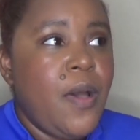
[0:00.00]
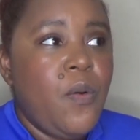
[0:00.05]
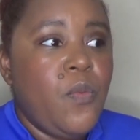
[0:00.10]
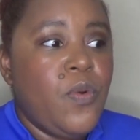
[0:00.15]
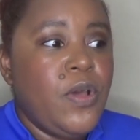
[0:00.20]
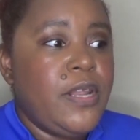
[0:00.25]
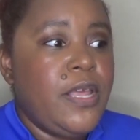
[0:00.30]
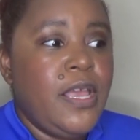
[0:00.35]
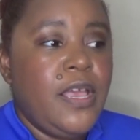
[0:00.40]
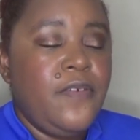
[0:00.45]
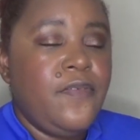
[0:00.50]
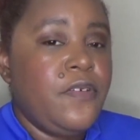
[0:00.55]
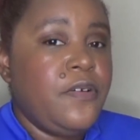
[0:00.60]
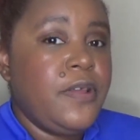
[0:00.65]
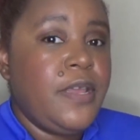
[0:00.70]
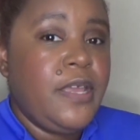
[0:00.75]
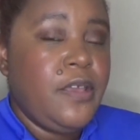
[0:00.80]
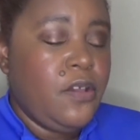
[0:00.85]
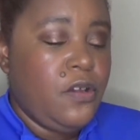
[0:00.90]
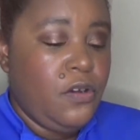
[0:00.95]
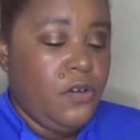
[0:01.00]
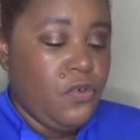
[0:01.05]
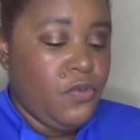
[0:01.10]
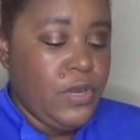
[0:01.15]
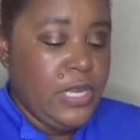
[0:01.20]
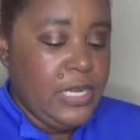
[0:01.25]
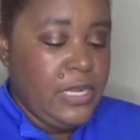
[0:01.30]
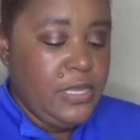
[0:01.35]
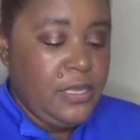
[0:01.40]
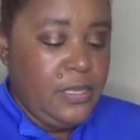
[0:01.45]
whatever
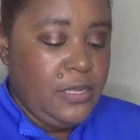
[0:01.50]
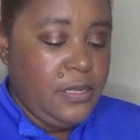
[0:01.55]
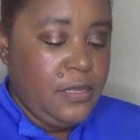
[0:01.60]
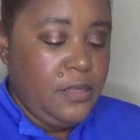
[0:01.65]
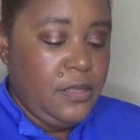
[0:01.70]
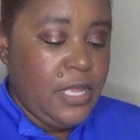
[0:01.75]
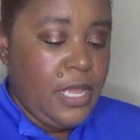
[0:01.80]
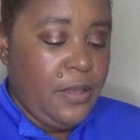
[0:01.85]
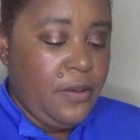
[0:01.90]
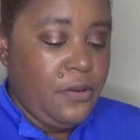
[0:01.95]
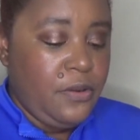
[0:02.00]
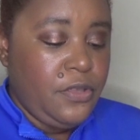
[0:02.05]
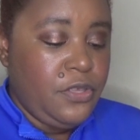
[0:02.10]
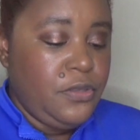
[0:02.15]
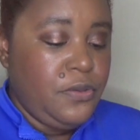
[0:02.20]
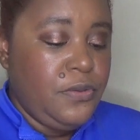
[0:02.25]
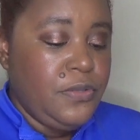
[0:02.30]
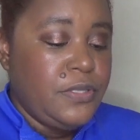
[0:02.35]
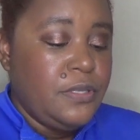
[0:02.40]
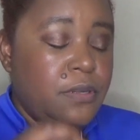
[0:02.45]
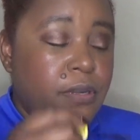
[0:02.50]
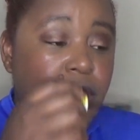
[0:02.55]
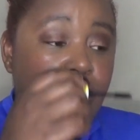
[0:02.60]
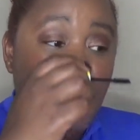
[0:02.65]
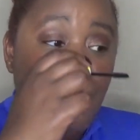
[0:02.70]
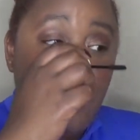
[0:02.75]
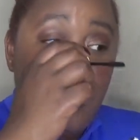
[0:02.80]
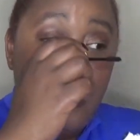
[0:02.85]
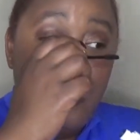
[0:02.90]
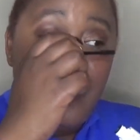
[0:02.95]
ingredient they are using
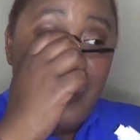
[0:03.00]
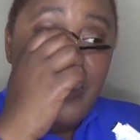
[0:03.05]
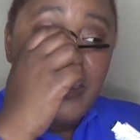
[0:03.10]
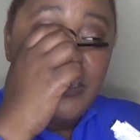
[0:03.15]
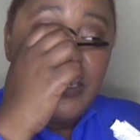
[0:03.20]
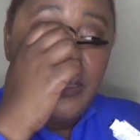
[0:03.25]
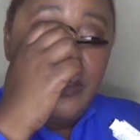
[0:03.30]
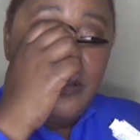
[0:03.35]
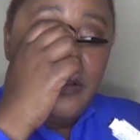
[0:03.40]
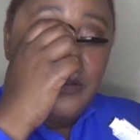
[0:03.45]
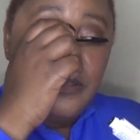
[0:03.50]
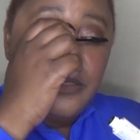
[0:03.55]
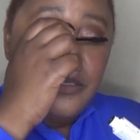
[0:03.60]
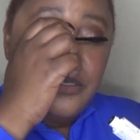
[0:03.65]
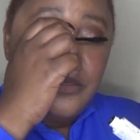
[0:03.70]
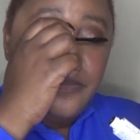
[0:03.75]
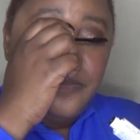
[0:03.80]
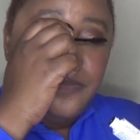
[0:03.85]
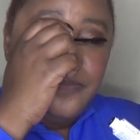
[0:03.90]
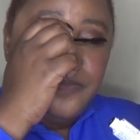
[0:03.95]
in their mascaras,